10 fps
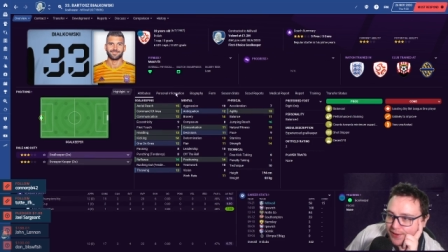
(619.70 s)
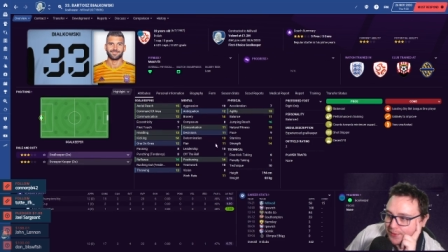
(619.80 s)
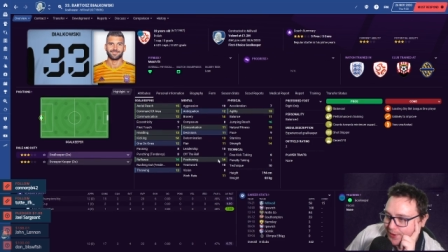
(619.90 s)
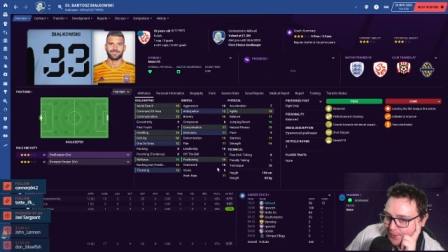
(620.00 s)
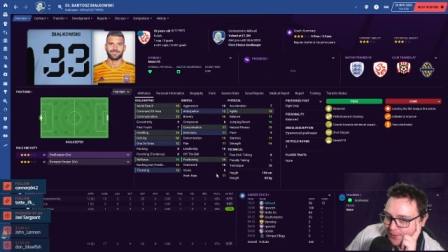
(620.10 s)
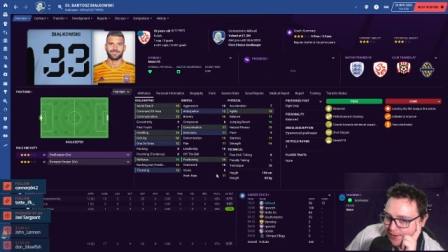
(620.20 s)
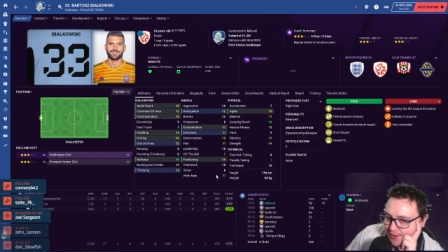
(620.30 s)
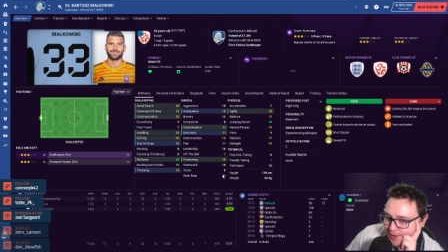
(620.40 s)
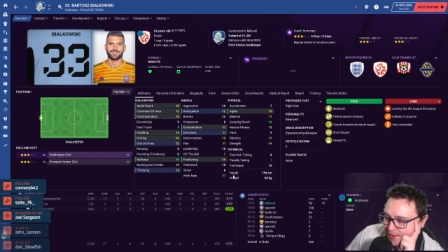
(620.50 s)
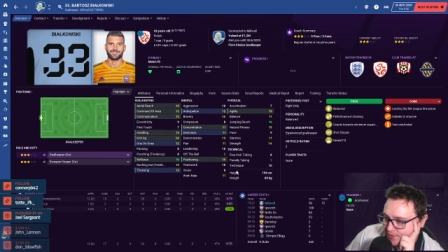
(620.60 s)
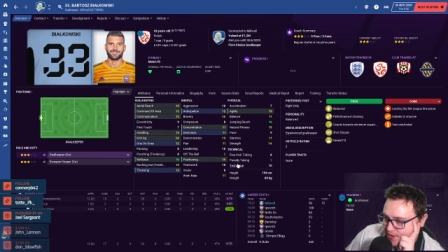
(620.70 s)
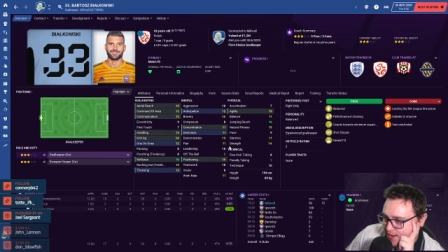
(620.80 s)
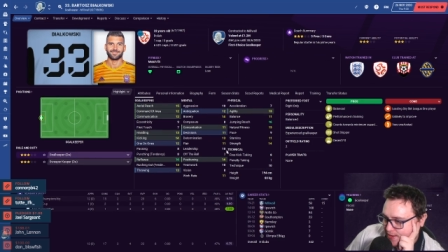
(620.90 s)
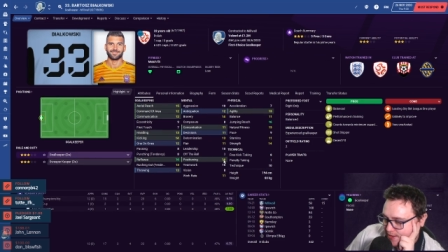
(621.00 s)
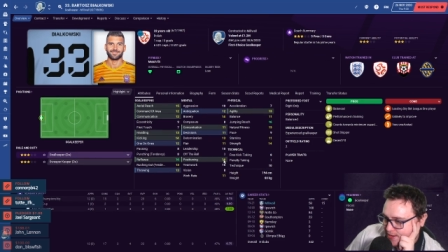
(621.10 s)
there we go.
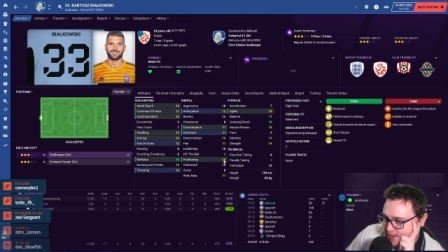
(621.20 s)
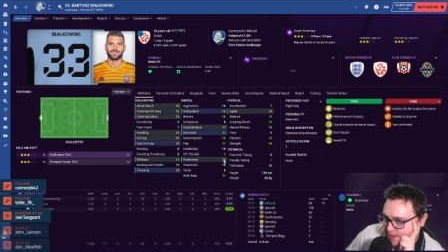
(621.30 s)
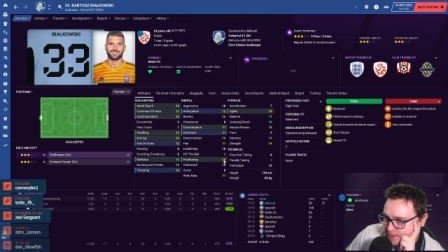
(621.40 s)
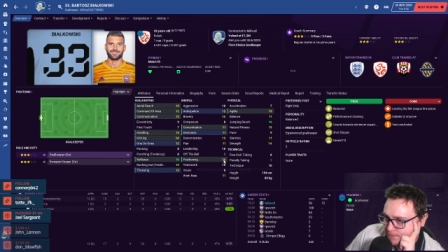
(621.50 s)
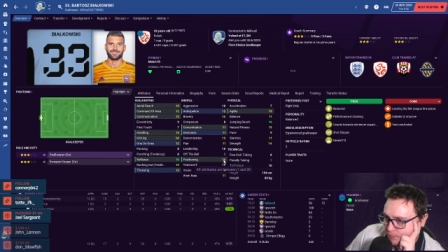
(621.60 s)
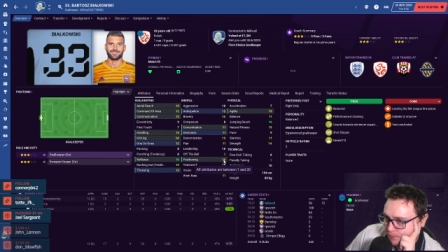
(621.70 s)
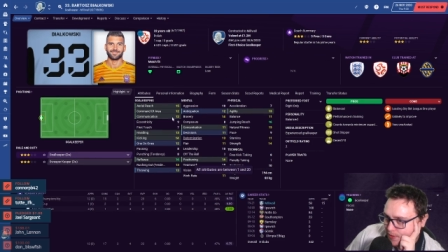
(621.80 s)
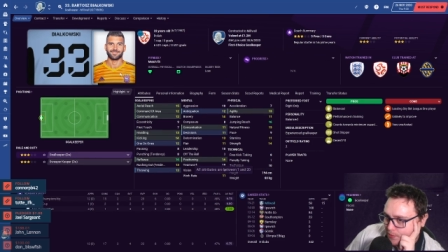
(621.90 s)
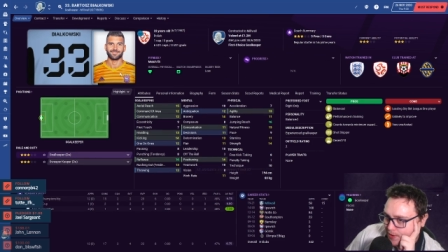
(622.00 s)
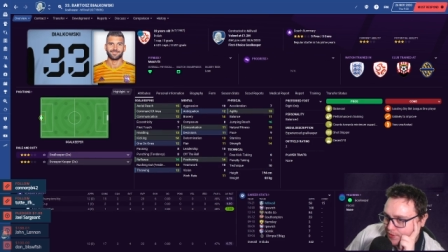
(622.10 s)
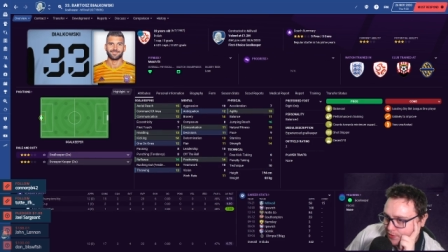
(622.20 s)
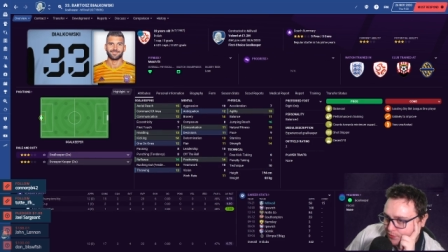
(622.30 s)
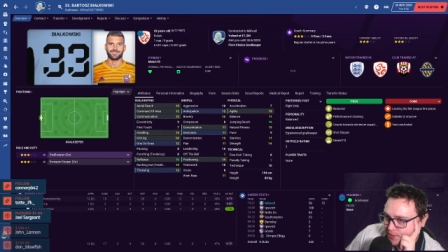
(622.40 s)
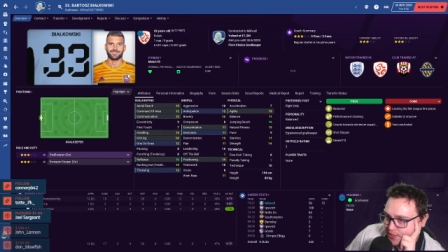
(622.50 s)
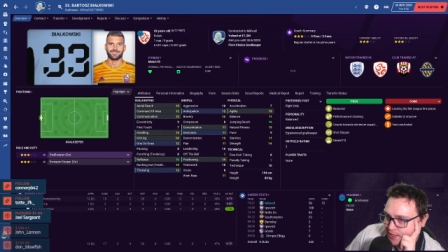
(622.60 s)
Right, um, yeah, why have they got
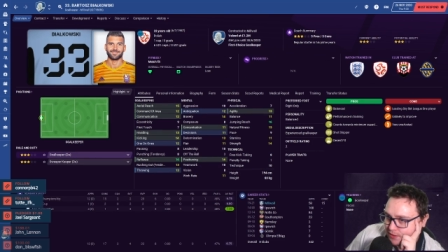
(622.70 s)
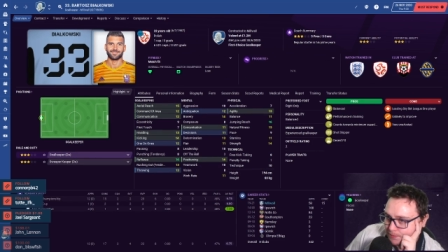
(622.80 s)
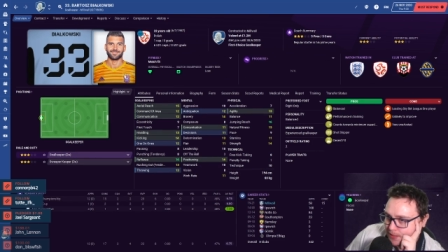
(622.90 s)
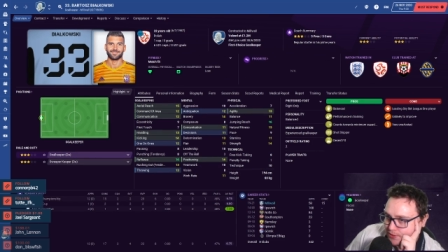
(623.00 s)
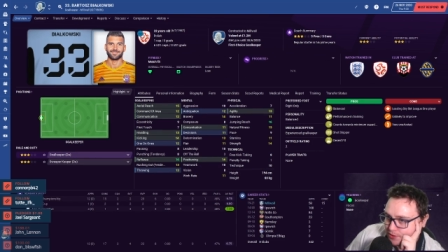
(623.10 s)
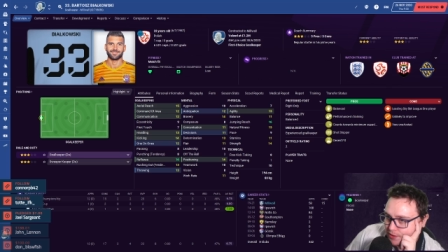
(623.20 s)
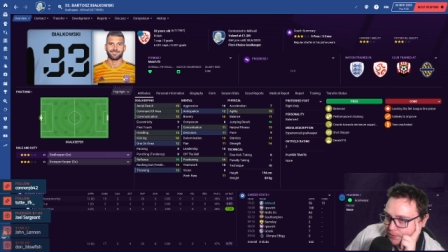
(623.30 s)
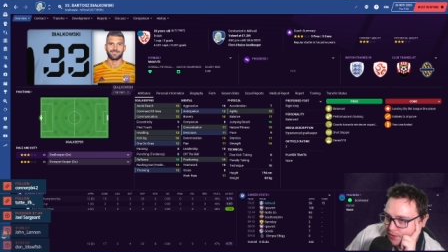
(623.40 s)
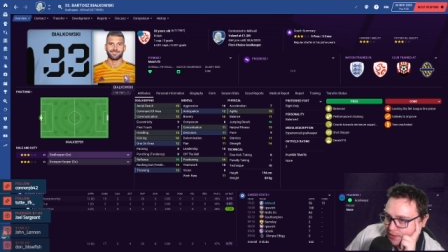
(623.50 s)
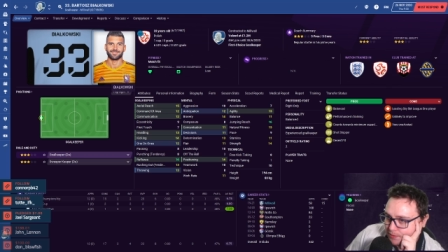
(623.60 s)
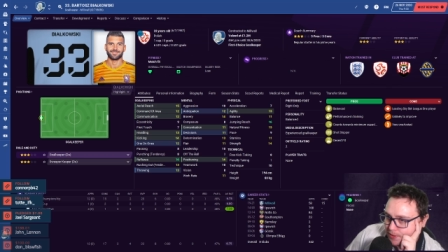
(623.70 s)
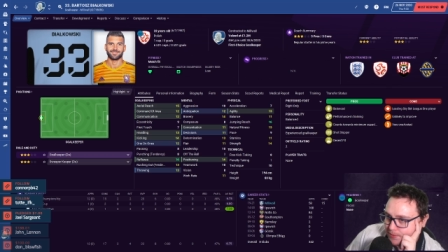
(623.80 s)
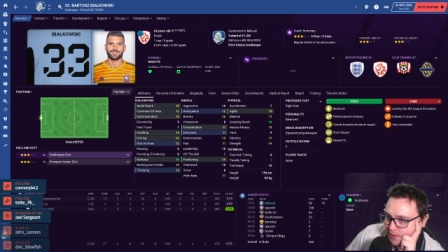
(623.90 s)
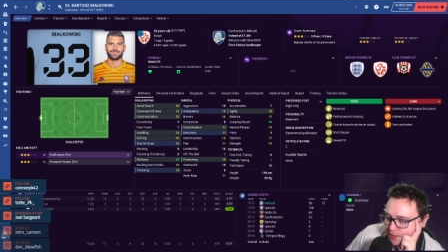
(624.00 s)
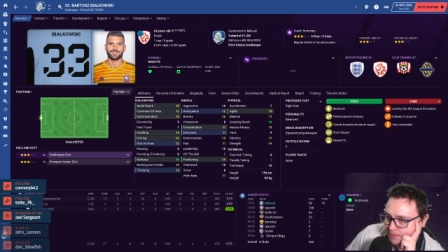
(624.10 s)
three stars on the badges? Anyone tell me?
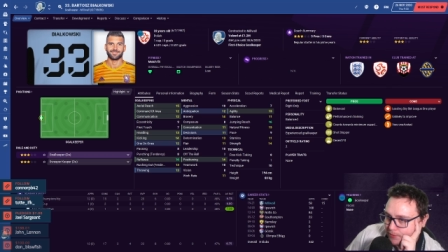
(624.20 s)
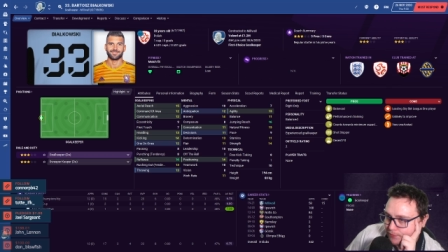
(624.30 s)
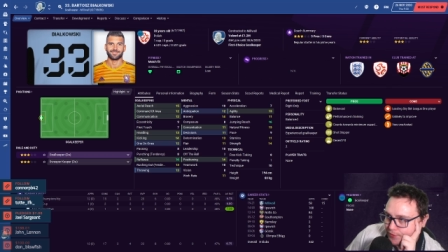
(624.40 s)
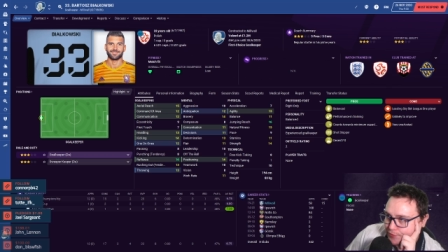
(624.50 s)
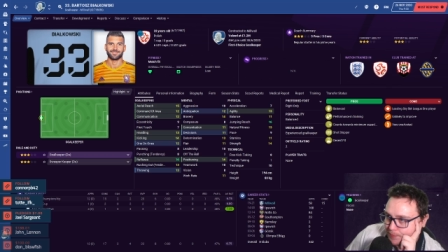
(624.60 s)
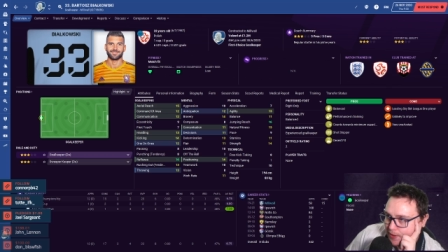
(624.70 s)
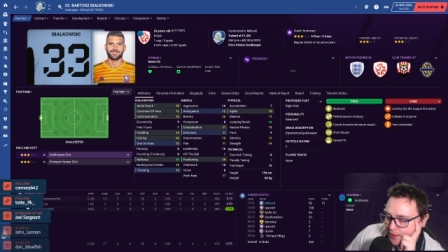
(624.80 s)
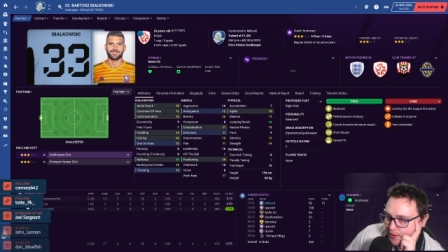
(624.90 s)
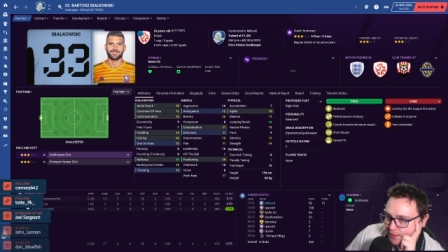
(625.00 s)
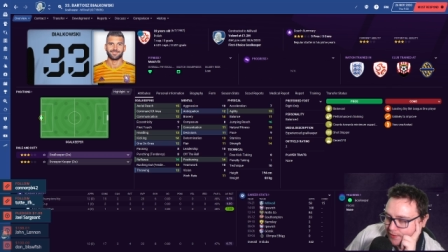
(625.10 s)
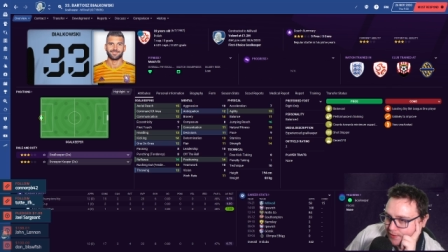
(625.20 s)
Because I'm confused by that.